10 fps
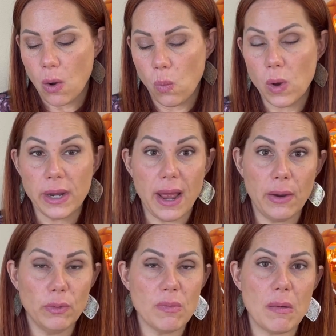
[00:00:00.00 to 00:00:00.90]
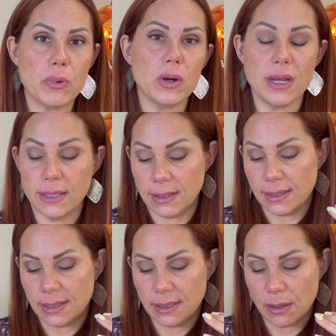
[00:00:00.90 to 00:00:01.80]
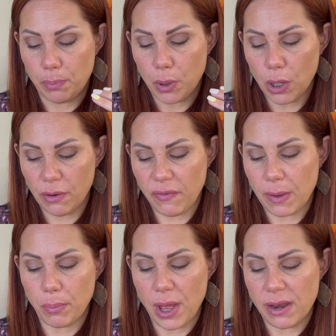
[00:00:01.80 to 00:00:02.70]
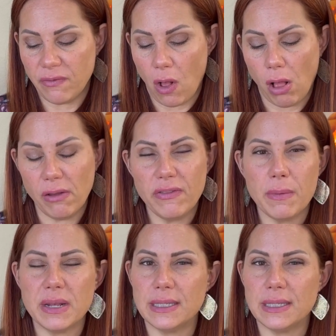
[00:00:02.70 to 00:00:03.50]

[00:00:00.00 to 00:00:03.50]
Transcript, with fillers: What I remember is this is a perfect blend of all of them.